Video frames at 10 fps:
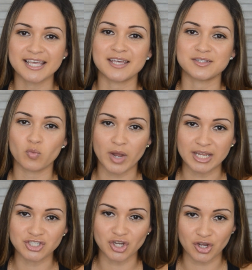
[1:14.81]
as a
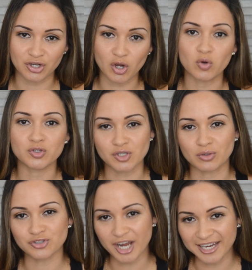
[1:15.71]
wage earner or sole
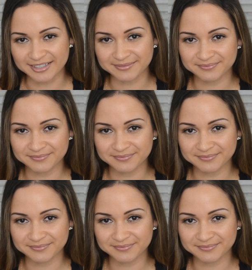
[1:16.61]
trader.